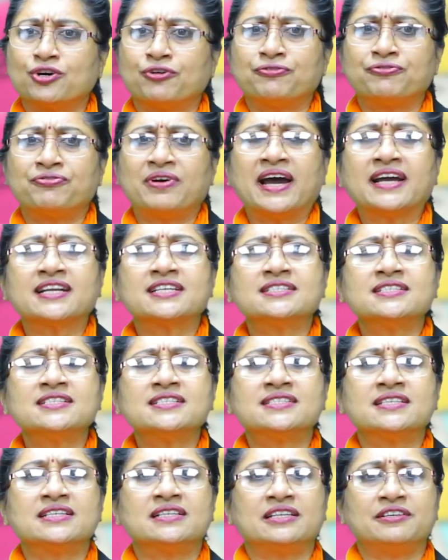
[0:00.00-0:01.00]
of
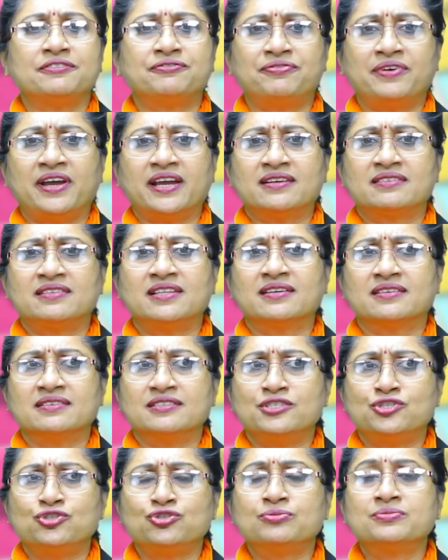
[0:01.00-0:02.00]
factors that affect the
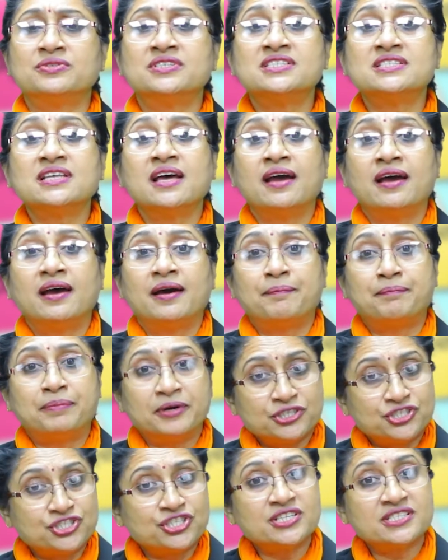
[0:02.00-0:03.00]
consumer's
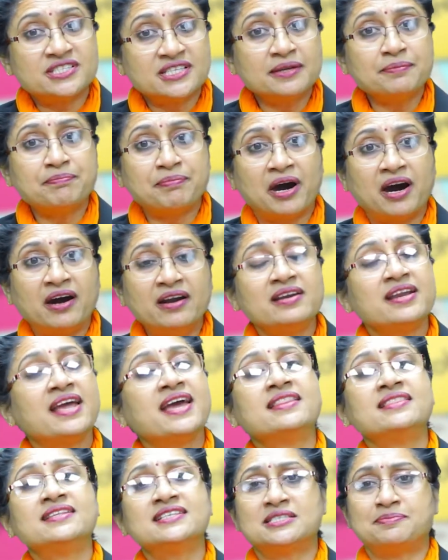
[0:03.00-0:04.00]
purchasing power
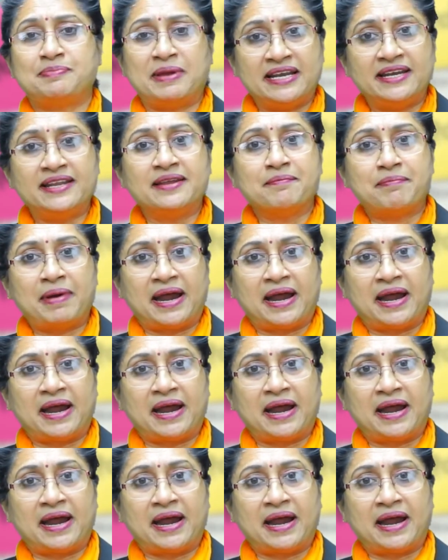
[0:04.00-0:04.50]
and the spending